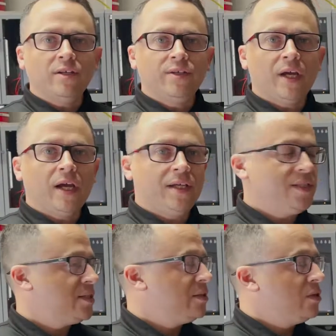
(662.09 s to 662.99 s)
you
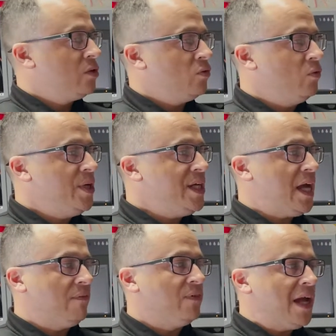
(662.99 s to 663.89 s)
guys, we
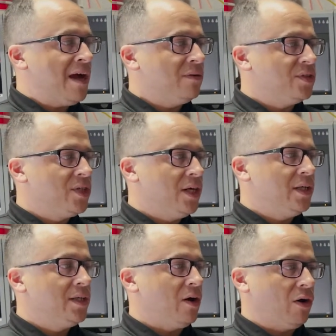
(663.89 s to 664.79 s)
have now
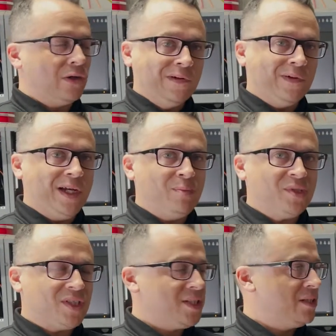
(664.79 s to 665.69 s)
done our
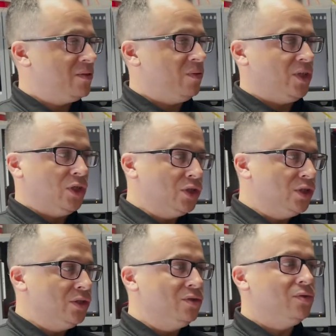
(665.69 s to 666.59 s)
grips with the
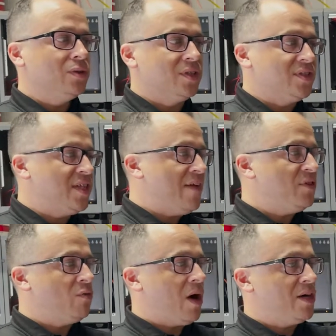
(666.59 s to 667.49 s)
glue. The
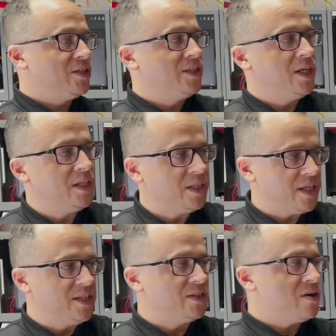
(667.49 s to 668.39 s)
safety wire is done.
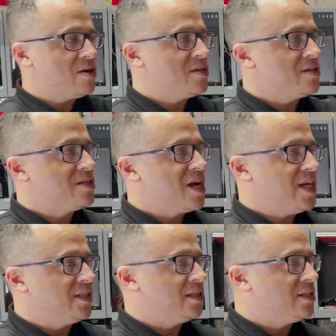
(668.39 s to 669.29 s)
It's on
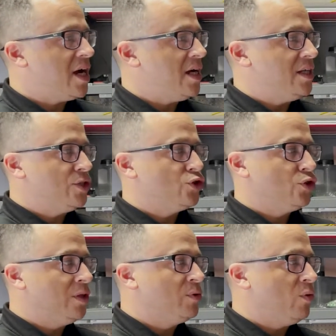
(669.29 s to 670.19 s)
nice and tight,
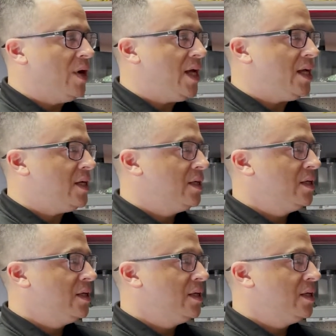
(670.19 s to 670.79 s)
trimmed away.